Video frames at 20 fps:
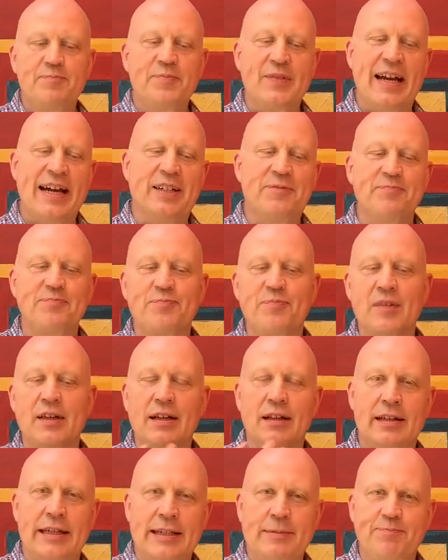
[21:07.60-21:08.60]
now
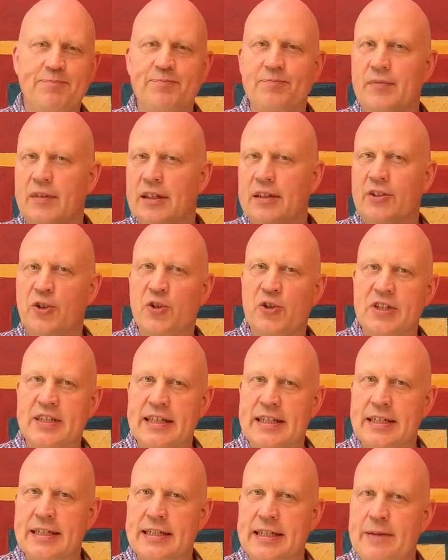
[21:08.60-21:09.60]
clean, good
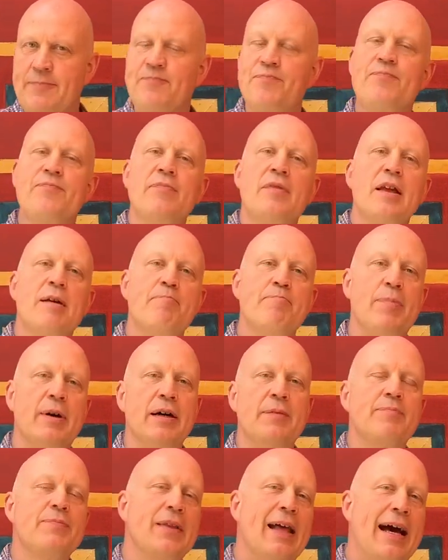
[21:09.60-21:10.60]
acidity,
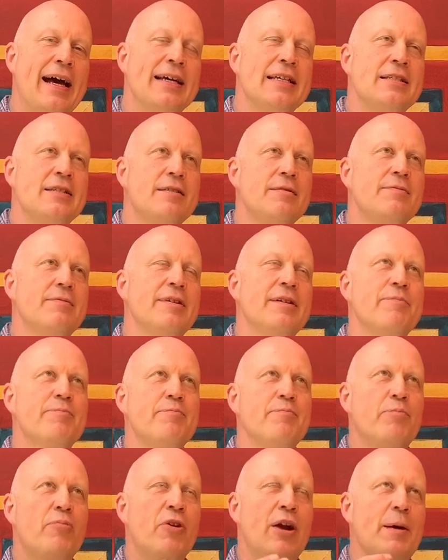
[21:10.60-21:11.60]
but as
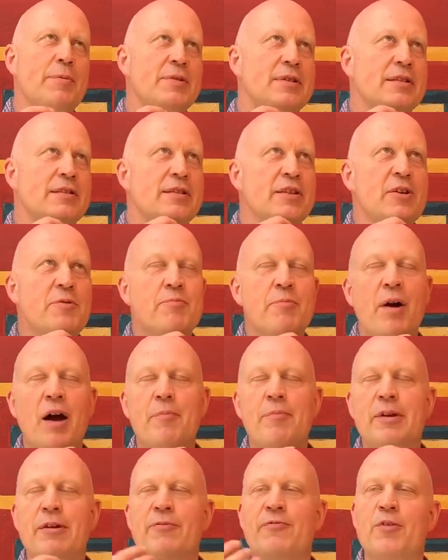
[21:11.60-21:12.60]
perhaps you
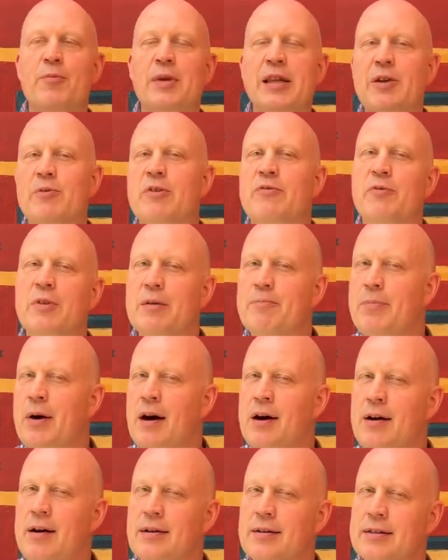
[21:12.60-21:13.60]
might be familiar with in the
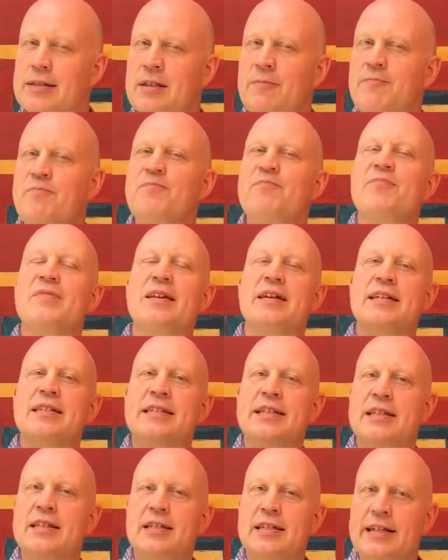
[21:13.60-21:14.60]
past,
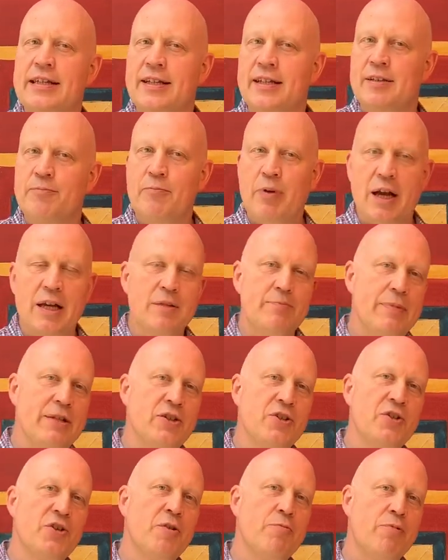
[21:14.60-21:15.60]
acidity can perhaps be
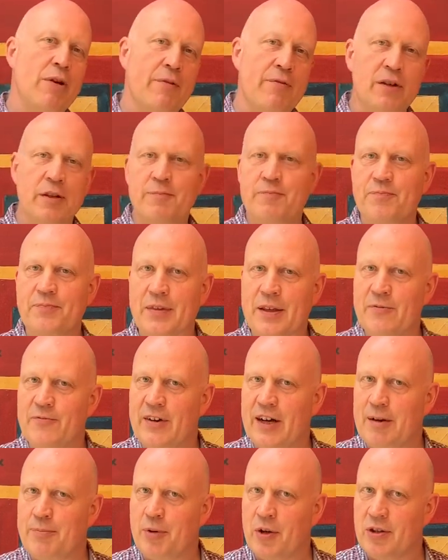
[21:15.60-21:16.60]
too prevalent in
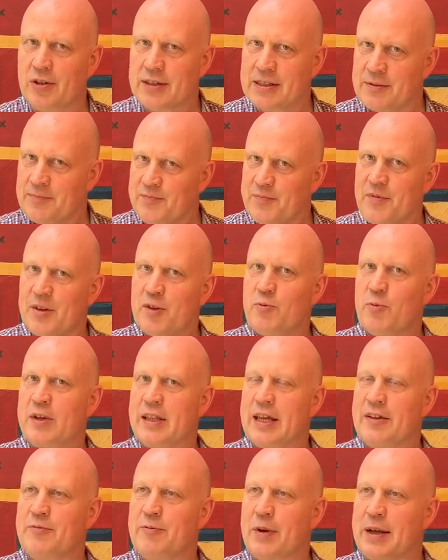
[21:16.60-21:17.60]
Valpols, where
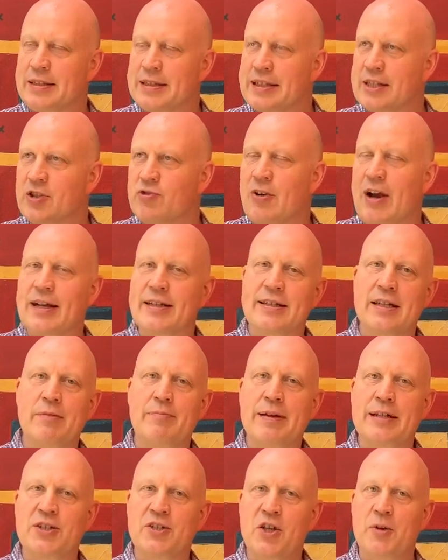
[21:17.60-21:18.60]
they've perhaps extracted a
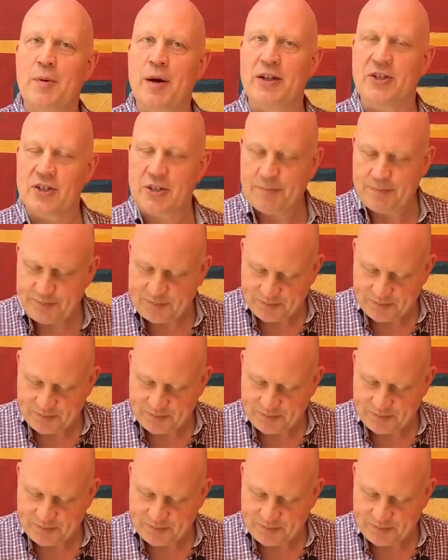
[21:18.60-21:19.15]
bit too much